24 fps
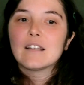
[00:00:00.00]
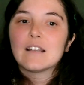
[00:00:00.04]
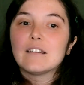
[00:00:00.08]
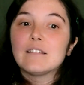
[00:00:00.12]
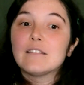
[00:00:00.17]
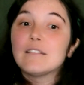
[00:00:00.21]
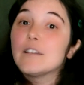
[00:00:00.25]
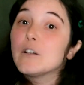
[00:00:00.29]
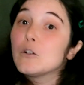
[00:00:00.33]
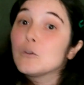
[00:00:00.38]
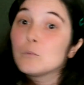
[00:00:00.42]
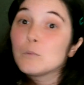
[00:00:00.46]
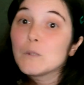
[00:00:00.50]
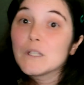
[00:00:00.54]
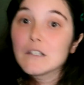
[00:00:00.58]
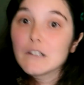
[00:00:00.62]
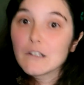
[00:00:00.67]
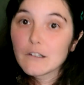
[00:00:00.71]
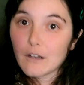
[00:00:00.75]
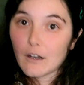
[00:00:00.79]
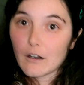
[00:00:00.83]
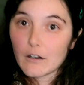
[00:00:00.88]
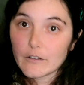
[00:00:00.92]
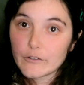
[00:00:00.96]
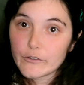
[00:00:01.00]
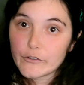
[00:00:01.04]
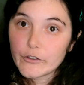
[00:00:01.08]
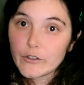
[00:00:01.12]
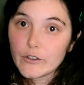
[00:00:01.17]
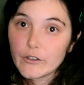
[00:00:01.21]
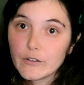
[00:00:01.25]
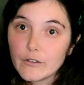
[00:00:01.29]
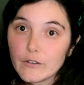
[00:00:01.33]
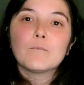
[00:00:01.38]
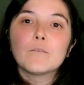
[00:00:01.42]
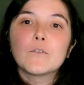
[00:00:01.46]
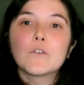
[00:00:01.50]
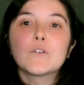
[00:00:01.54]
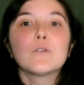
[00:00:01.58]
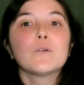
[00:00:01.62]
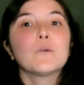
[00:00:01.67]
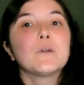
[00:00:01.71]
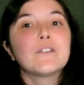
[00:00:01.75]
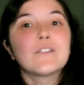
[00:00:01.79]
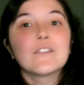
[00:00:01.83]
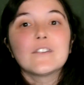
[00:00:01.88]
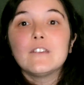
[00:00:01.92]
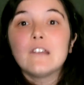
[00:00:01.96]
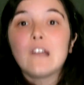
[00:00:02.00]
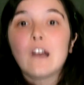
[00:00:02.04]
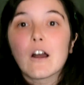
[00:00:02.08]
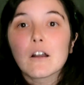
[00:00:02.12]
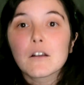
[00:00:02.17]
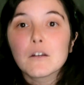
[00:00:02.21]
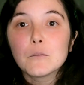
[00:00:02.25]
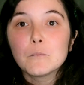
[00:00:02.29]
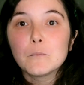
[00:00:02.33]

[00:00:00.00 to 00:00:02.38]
They'll be larger, so it's not